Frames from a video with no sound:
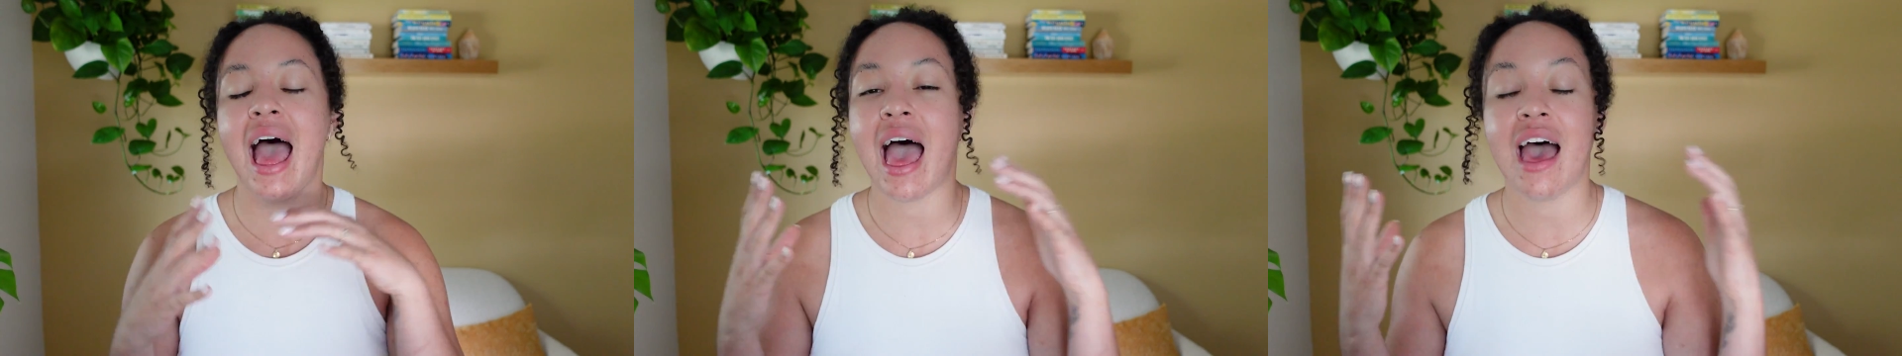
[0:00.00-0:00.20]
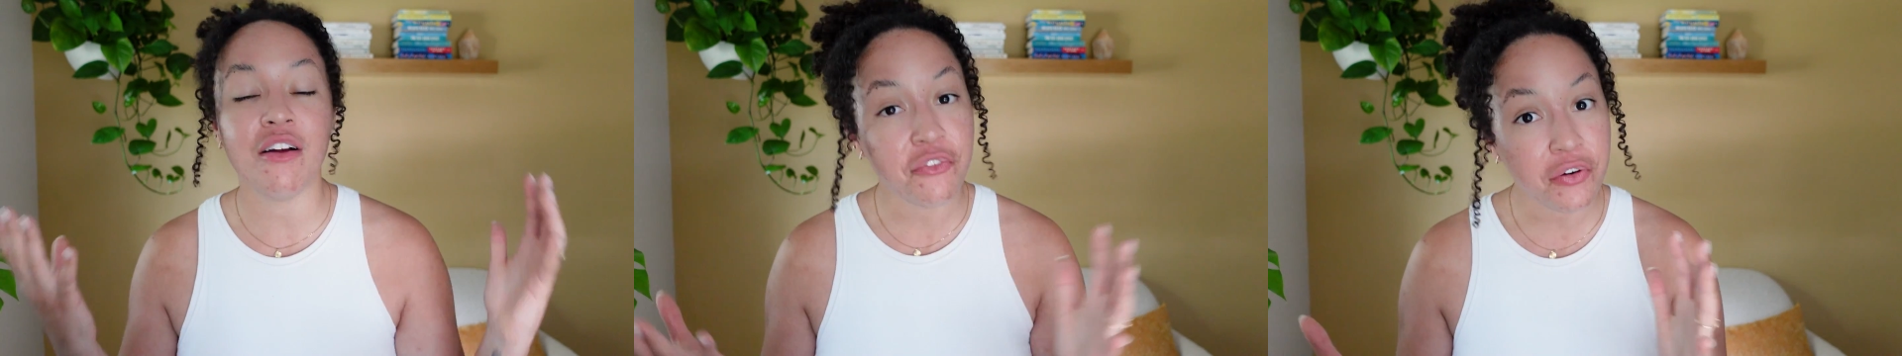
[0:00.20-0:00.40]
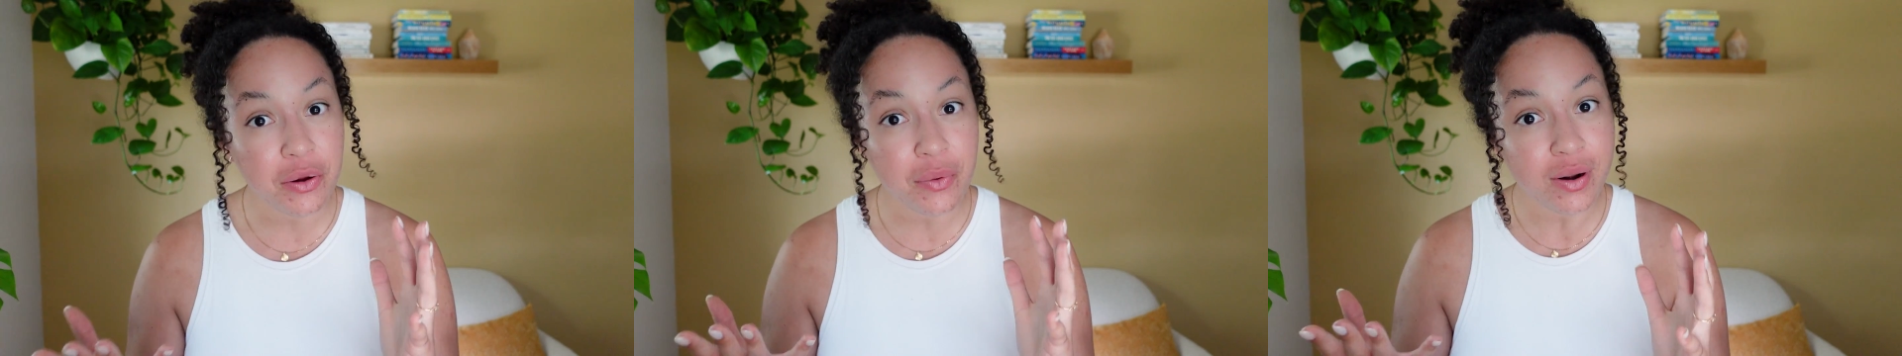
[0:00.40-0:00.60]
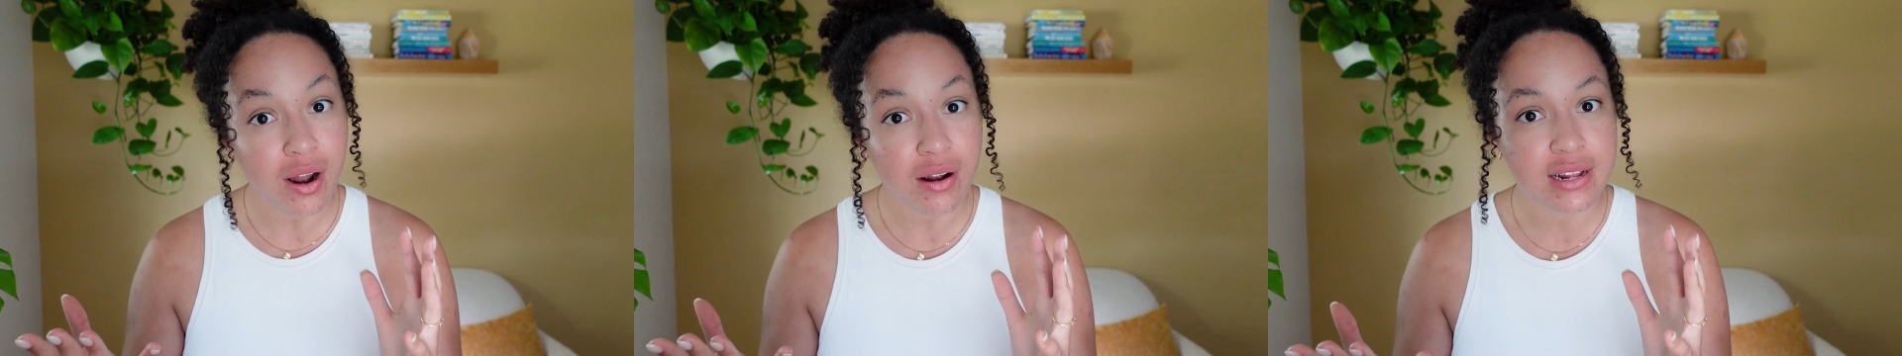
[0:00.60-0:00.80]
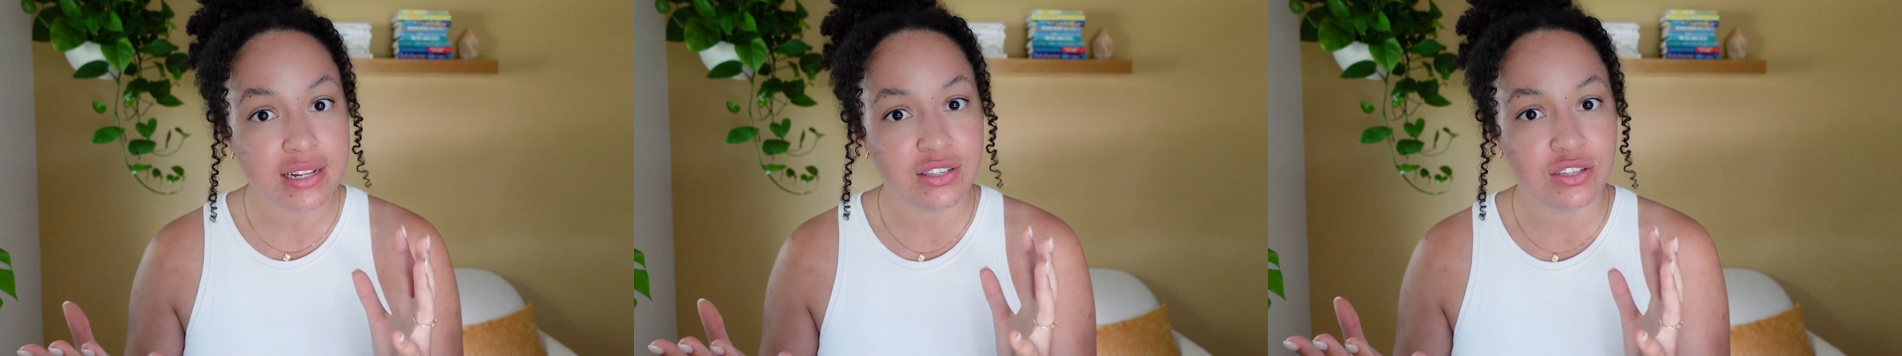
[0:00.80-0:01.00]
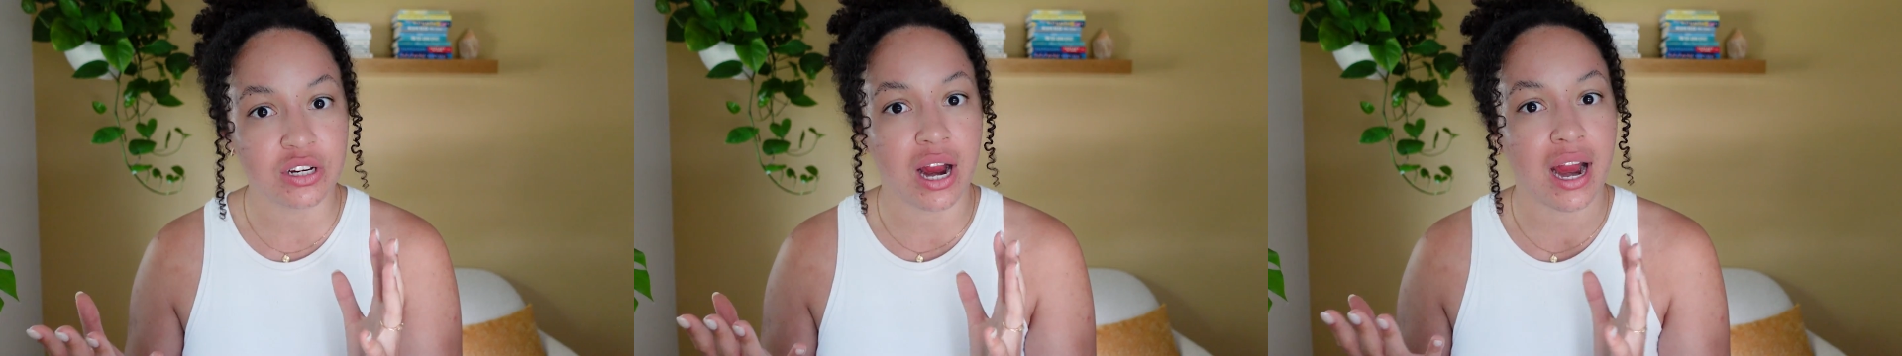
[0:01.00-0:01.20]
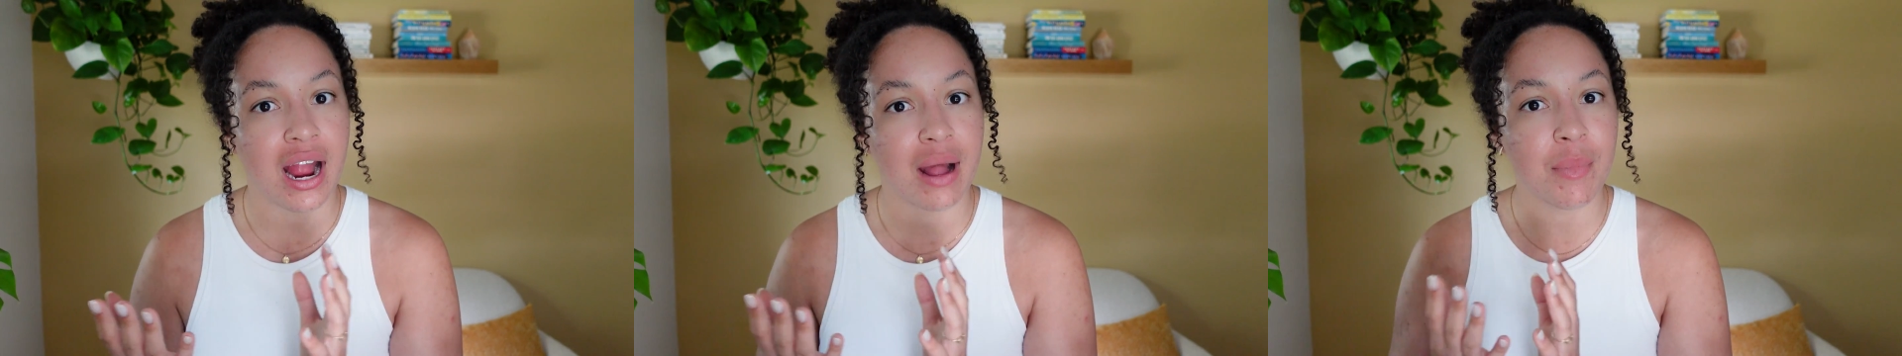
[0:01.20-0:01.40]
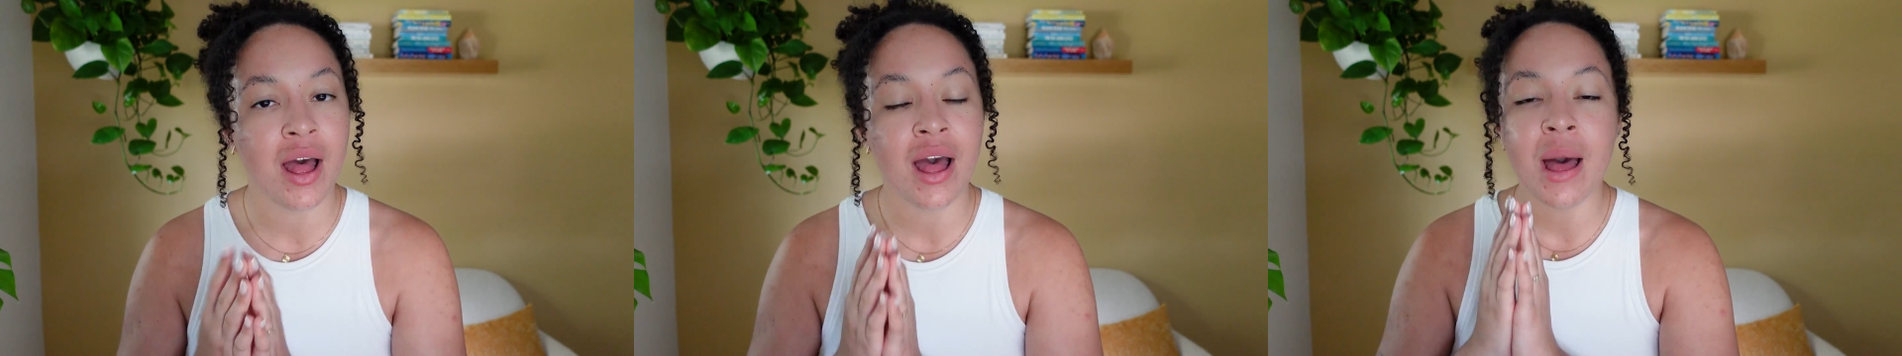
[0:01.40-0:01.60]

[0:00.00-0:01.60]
everyone on Instagram,